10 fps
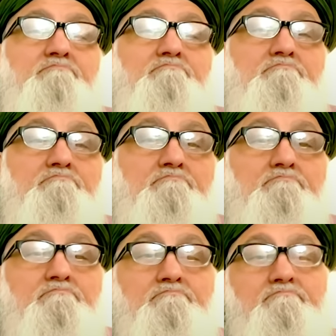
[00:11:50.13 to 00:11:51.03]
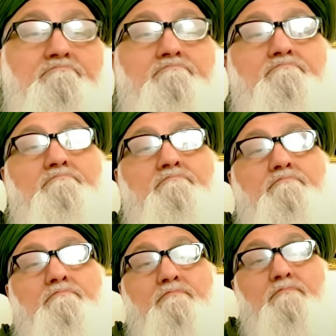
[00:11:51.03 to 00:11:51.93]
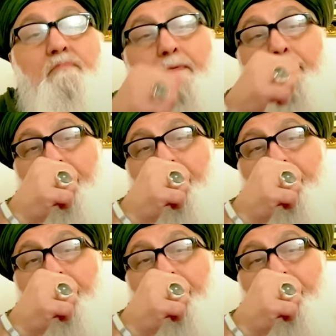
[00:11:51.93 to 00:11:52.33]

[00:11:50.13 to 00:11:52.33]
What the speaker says: No one is speaking in this clip.